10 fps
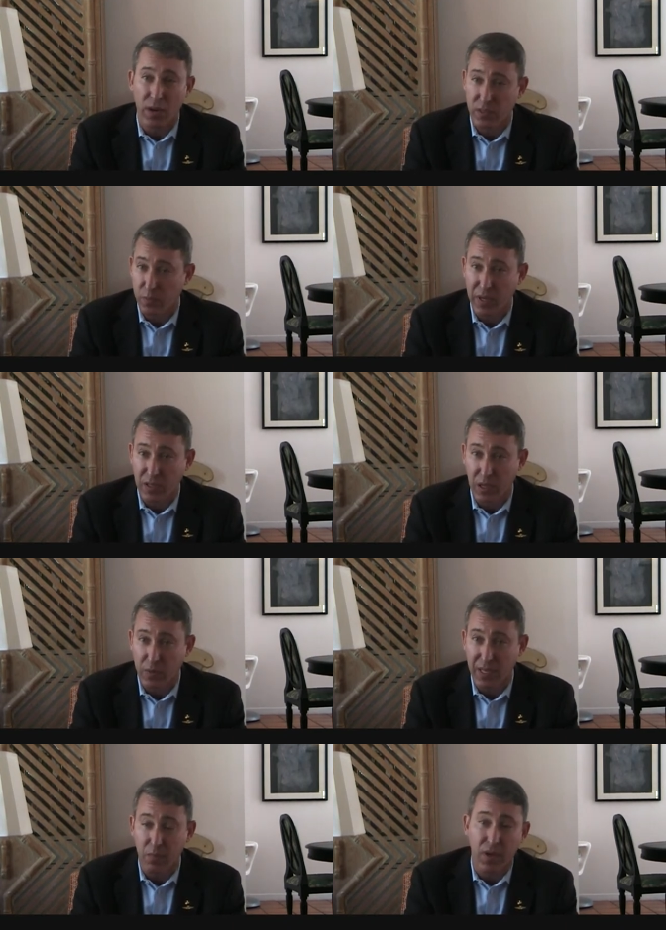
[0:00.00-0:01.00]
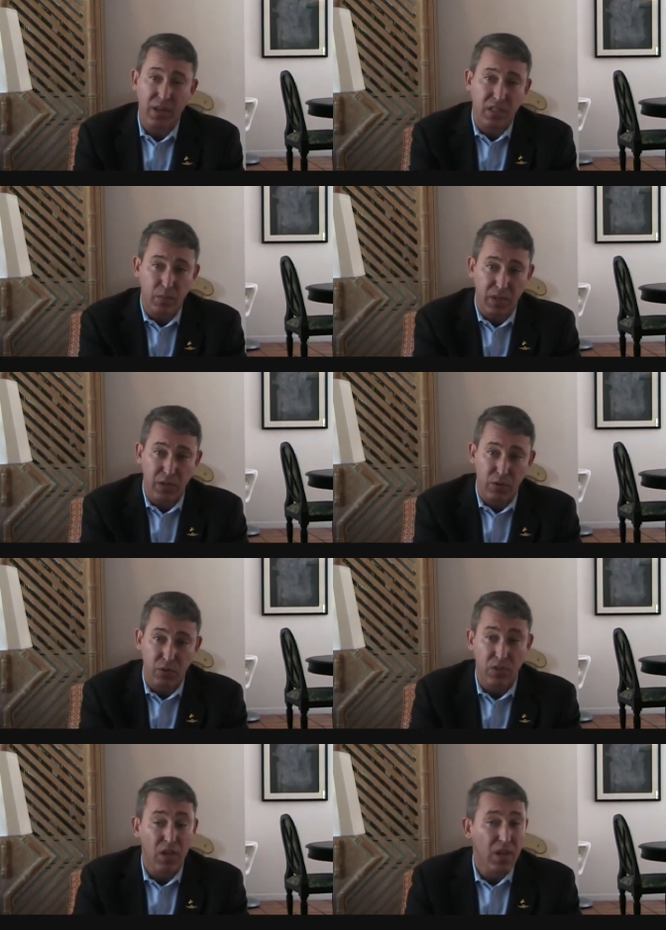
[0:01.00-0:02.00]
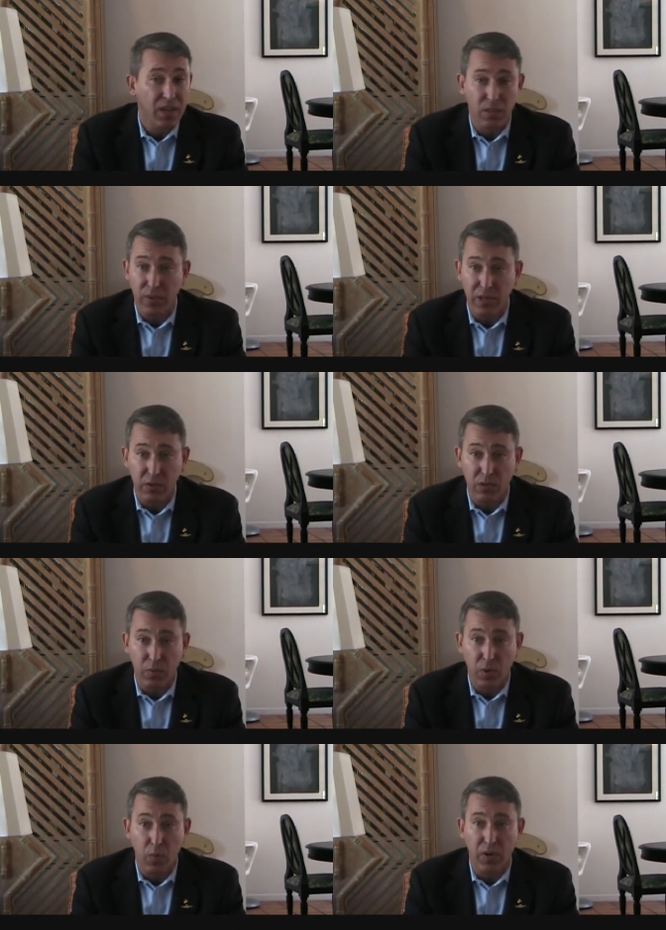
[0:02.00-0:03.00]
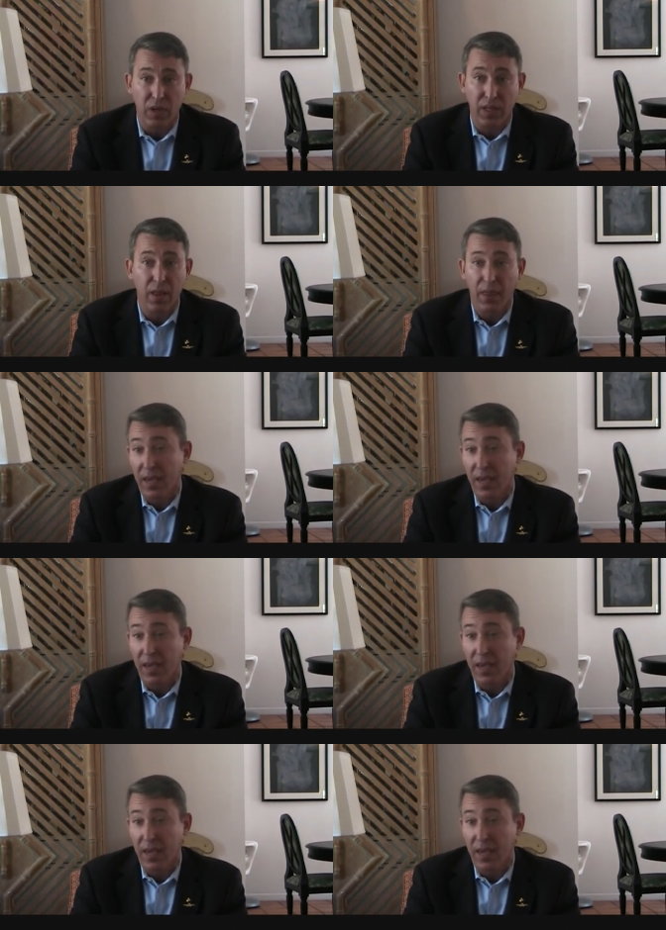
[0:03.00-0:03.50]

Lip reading: What is being done with that money? Is it being used? Is it being used appropriately?